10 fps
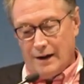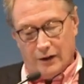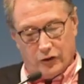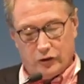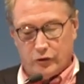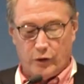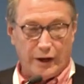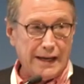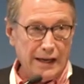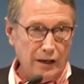It's
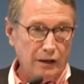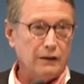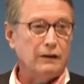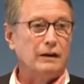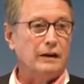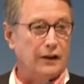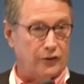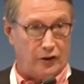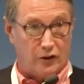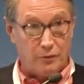tricky,
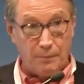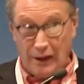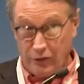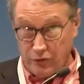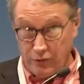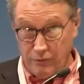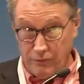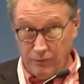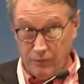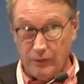it's
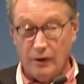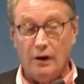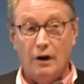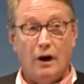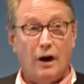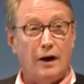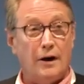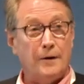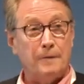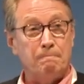expensive,
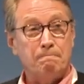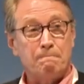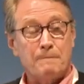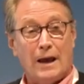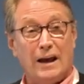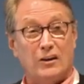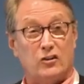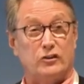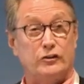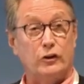and
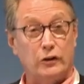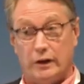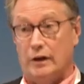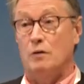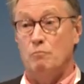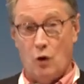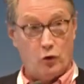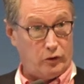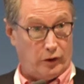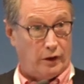it's dirty,
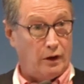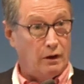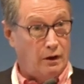mostly.